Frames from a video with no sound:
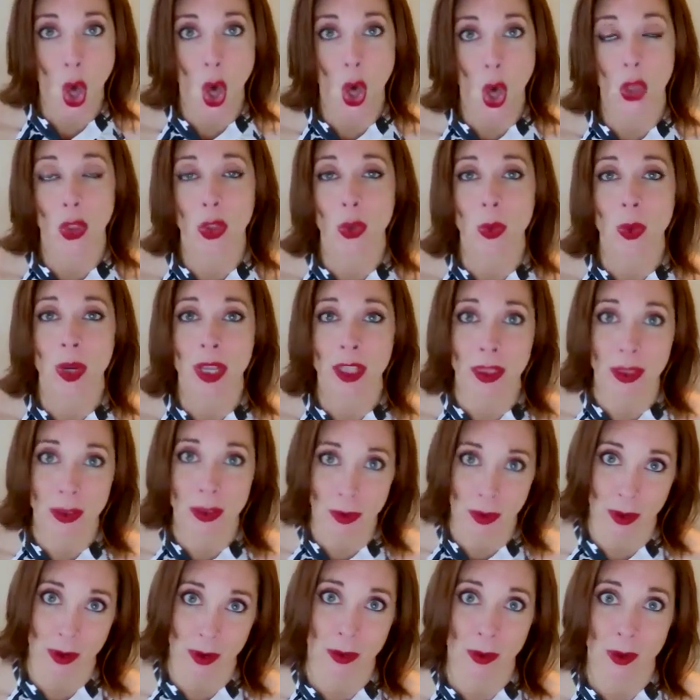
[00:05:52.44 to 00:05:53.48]
all the way
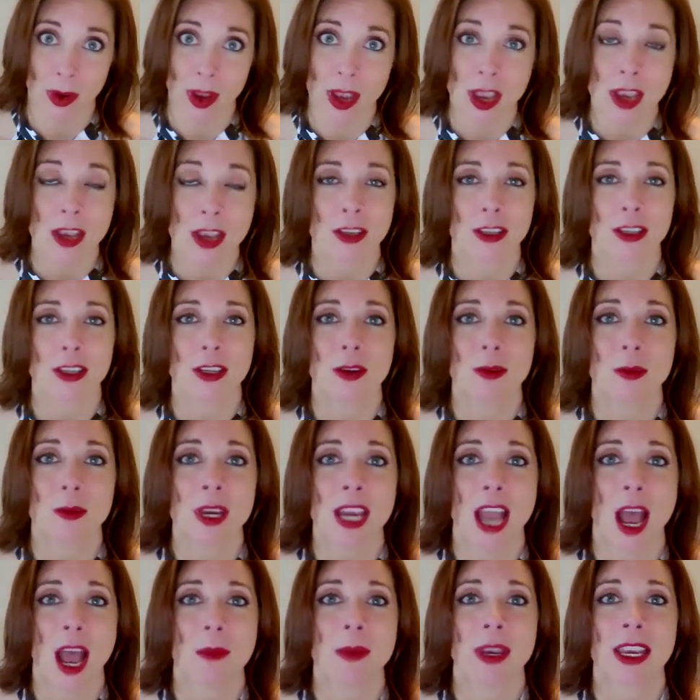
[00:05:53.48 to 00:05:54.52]
through to
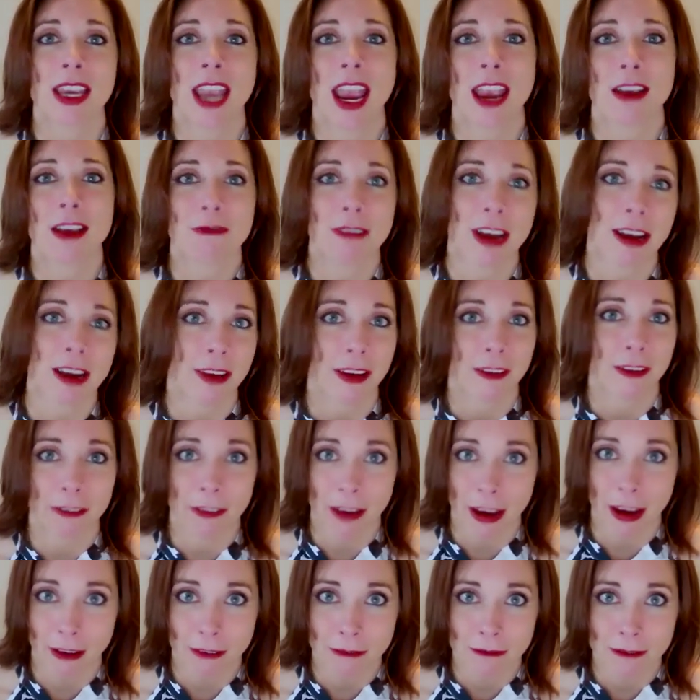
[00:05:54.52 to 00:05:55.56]
becoming a raving
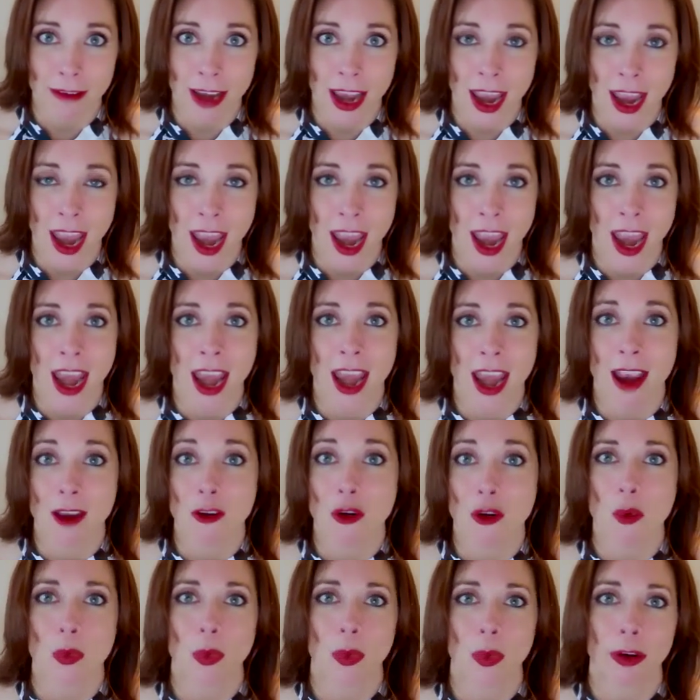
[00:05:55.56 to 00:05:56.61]
fan
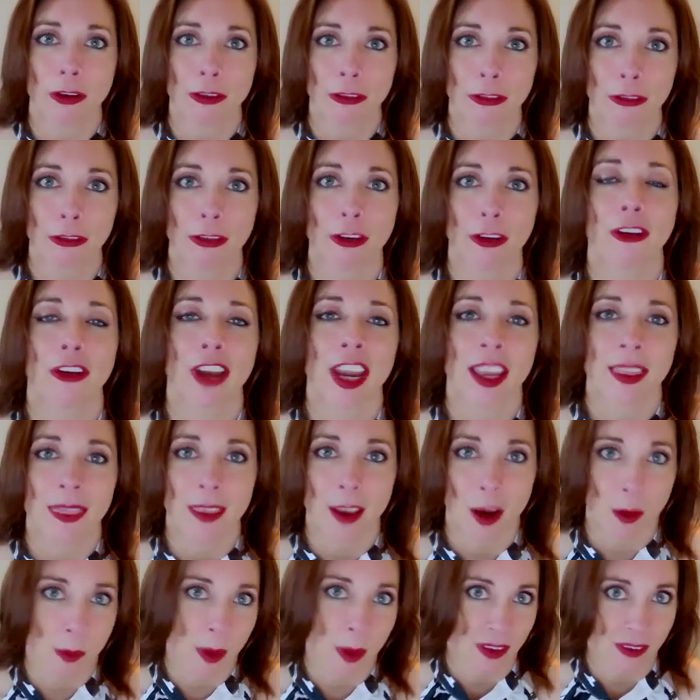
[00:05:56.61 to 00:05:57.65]
and referring
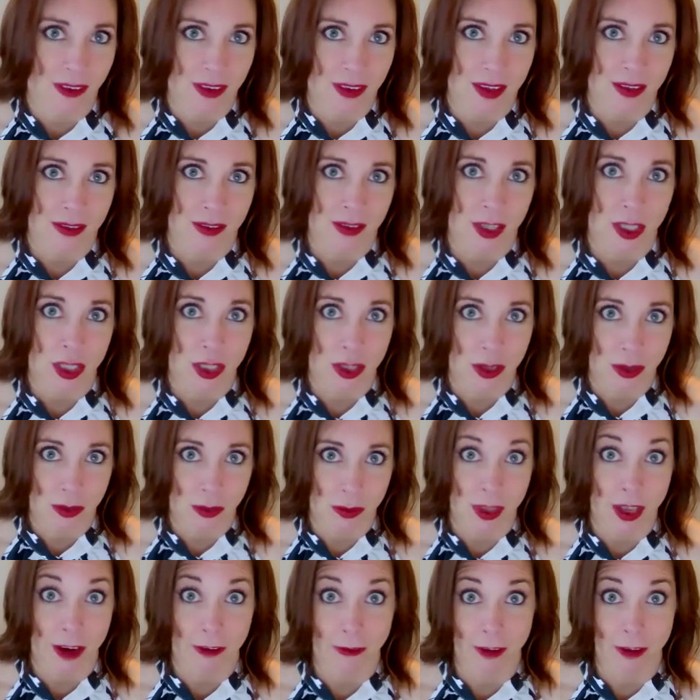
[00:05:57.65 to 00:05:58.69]
their business
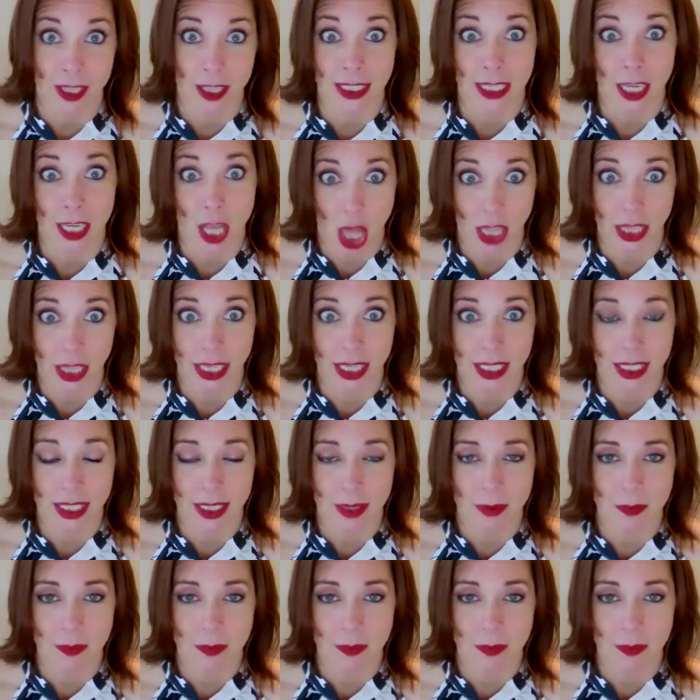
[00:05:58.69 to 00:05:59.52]
to their friends and colleagues.